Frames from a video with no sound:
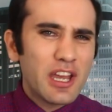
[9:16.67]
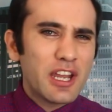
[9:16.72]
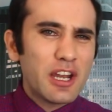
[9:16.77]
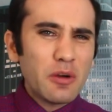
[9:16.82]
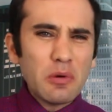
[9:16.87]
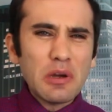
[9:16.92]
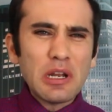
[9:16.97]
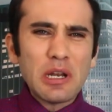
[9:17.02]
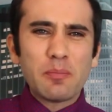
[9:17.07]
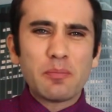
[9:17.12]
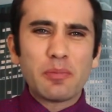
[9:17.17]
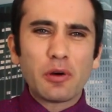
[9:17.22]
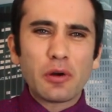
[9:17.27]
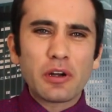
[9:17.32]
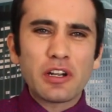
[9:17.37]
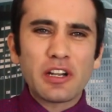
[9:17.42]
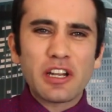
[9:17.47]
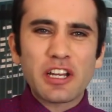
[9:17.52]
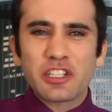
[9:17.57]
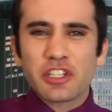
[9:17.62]
Now, one
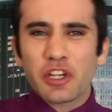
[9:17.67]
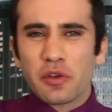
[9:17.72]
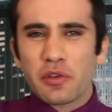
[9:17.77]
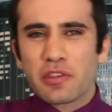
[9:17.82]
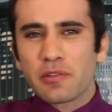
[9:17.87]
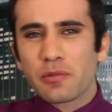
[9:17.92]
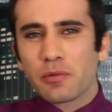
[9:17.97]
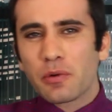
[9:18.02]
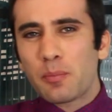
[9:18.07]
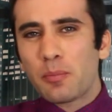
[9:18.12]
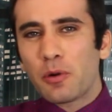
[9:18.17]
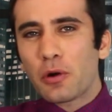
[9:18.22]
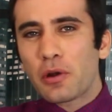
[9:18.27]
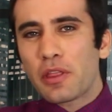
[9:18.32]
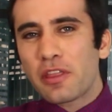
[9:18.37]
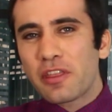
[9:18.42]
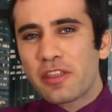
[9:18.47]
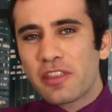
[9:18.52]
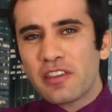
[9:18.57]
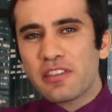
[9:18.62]
important I chose to
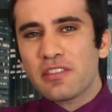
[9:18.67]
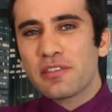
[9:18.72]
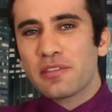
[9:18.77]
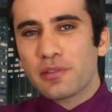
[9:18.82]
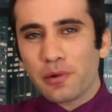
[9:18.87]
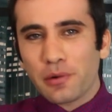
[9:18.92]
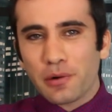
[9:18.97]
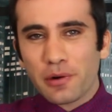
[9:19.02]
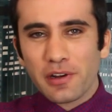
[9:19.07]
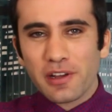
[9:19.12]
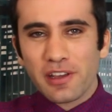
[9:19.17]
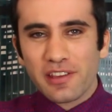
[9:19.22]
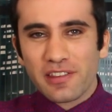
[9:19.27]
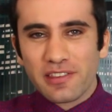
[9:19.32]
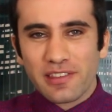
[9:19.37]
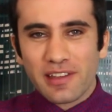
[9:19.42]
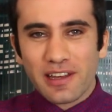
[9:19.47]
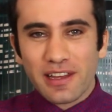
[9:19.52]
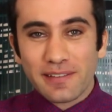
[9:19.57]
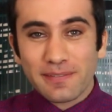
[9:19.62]
report this story
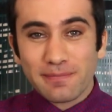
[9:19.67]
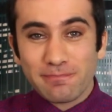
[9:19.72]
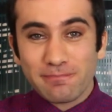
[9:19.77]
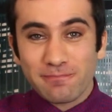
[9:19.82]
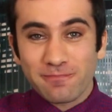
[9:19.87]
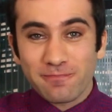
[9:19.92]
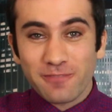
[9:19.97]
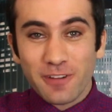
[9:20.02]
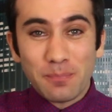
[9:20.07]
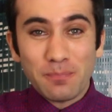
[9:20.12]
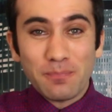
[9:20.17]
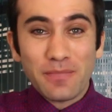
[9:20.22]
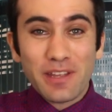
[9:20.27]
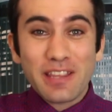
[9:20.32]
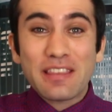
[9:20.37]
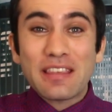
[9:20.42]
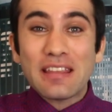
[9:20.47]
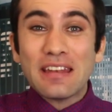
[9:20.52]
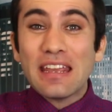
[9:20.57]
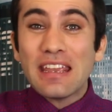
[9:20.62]
is that, well,
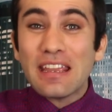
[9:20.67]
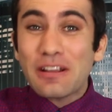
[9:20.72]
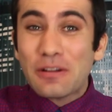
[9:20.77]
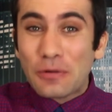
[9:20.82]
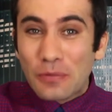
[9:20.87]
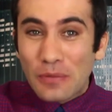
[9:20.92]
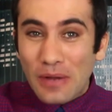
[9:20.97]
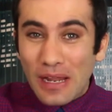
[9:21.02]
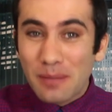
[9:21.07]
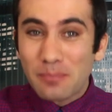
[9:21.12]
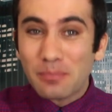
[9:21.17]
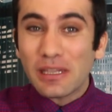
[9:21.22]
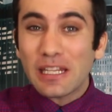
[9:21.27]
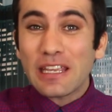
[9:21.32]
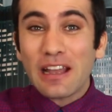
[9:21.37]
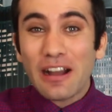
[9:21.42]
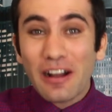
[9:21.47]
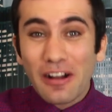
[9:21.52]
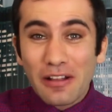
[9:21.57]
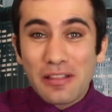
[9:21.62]
it's an
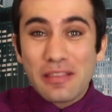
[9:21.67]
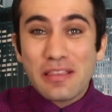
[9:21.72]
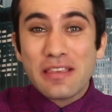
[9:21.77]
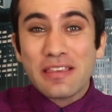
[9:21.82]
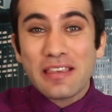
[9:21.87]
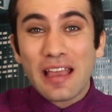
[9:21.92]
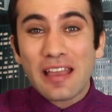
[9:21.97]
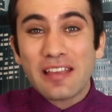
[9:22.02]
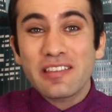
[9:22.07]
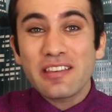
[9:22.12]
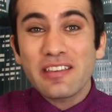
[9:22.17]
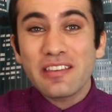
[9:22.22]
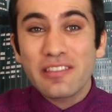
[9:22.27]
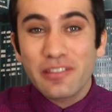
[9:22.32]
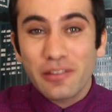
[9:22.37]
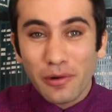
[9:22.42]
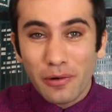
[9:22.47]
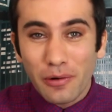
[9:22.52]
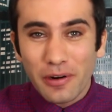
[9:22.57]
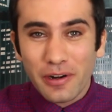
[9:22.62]
incredibly unsexy
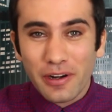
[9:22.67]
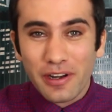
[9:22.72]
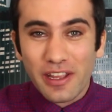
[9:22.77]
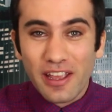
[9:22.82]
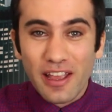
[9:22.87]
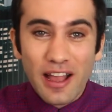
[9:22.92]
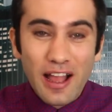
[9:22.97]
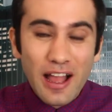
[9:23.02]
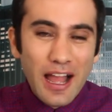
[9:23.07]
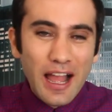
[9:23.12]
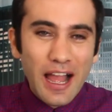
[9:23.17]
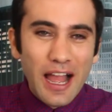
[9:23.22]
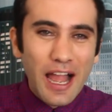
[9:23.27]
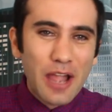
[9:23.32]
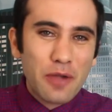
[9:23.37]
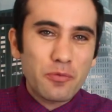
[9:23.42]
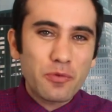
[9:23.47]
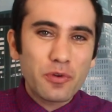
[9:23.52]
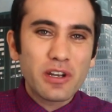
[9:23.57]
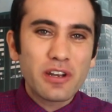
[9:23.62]
story.
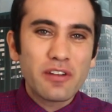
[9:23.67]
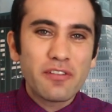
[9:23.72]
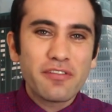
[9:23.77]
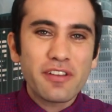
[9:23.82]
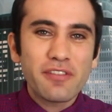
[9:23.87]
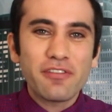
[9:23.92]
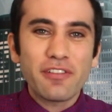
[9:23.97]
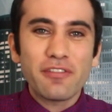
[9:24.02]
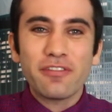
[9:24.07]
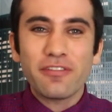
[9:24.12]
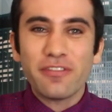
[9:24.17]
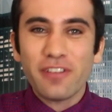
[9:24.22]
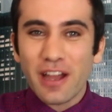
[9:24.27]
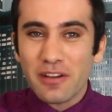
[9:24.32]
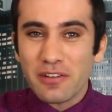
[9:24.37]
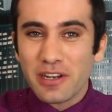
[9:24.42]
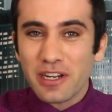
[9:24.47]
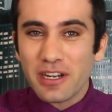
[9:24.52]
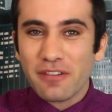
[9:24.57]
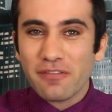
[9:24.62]
I wouldn't have even
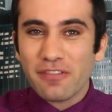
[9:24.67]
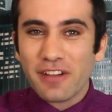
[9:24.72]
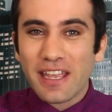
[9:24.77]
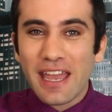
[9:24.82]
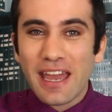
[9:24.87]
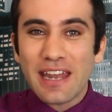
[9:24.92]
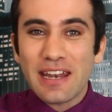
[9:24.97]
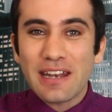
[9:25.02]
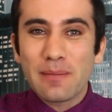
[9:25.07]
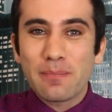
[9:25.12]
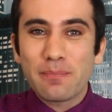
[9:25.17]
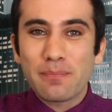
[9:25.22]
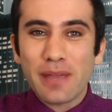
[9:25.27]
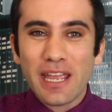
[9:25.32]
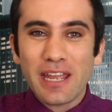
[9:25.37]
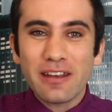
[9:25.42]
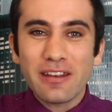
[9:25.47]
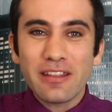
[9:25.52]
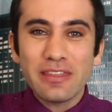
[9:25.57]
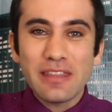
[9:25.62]
found it if I hadn't
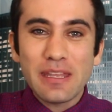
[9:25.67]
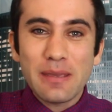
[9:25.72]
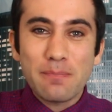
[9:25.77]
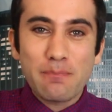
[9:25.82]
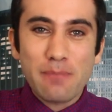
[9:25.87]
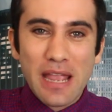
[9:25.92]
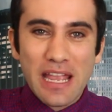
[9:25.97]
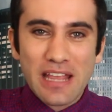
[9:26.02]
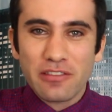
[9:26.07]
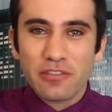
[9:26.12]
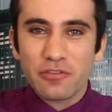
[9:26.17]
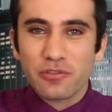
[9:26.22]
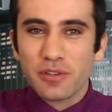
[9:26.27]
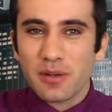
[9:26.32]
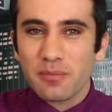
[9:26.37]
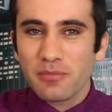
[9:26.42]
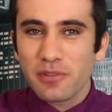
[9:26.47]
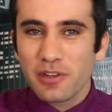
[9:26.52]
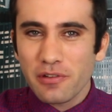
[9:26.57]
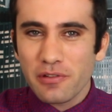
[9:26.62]
abandoned the
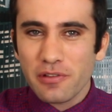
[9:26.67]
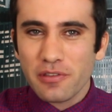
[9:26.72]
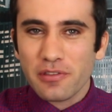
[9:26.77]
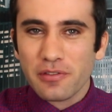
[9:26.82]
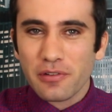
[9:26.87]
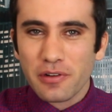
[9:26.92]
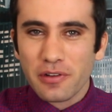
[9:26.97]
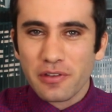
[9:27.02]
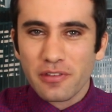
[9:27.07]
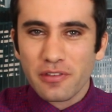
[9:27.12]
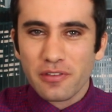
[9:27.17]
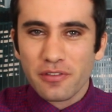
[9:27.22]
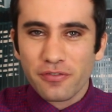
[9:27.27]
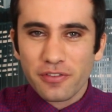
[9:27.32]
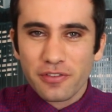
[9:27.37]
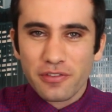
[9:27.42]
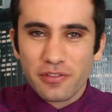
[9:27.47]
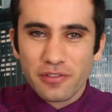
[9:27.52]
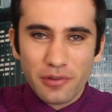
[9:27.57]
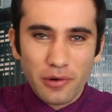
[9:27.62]
mainstream news sources
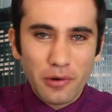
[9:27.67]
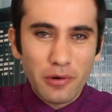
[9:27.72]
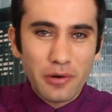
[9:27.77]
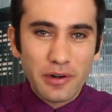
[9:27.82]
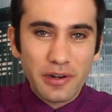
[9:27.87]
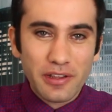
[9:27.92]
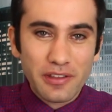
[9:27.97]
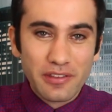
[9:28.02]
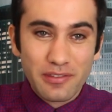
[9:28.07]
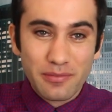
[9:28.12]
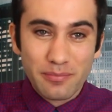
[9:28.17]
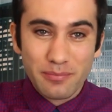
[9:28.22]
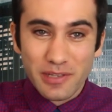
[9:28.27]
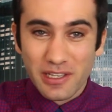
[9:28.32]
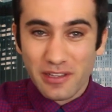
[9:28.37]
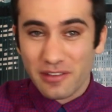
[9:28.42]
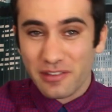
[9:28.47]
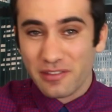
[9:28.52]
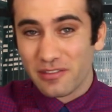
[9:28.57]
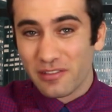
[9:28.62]
for stories,
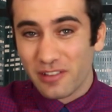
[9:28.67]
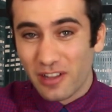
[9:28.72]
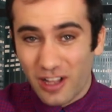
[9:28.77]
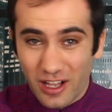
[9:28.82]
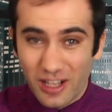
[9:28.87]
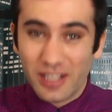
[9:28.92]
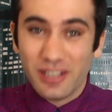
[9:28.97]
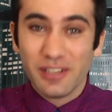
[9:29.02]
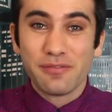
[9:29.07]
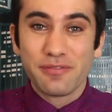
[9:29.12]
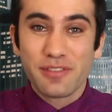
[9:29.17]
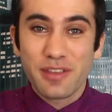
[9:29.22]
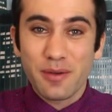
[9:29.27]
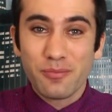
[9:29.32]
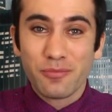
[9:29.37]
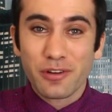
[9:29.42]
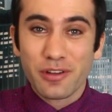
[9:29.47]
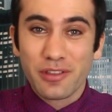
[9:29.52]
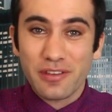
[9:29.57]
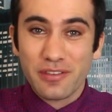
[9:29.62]
because all of
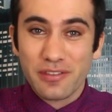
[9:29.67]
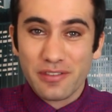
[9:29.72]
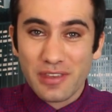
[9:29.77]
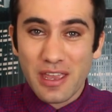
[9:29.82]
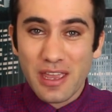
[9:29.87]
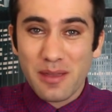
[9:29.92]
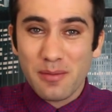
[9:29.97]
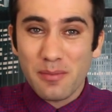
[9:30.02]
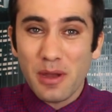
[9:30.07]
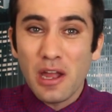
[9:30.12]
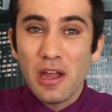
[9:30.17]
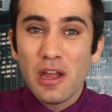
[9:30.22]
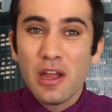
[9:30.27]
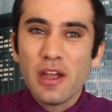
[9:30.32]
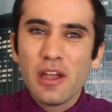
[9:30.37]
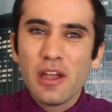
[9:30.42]
them were the same,